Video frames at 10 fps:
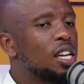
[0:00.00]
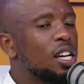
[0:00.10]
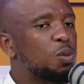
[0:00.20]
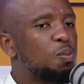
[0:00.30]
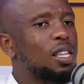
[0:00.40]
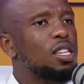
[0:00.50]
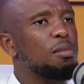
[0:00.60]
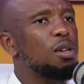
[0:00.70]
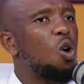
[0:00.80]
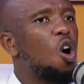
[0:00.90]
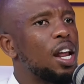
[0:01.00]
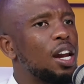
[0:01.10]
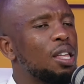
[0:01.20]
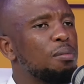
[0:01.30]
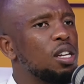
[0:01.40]
Respecting me,
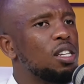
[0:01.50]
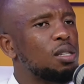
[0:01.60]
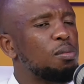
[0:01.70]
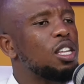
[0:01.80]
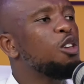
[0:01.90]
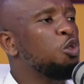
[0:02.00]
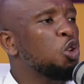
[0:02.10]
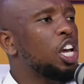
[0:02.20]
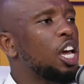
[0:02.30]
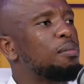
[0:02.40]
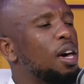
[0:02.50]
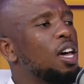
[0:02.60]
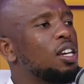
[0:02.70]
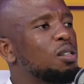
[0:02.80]
honoring me doesn't mean if you shake my hand,